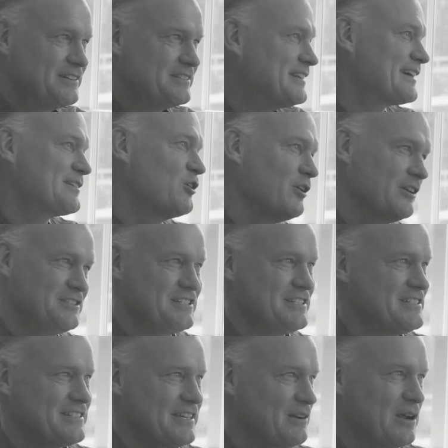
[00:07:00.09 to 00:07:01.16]

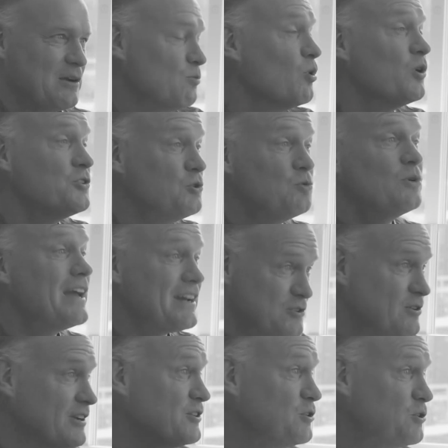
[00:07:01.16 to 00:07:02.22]
technologies, and what do we
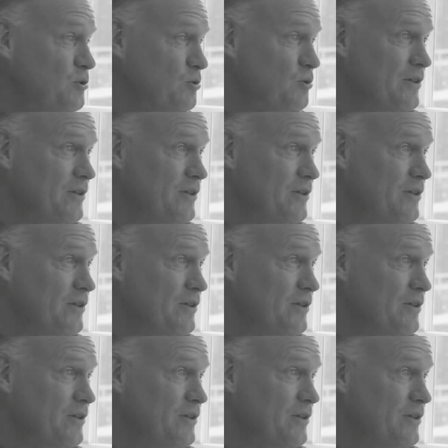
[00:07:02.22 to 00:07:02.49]
actually do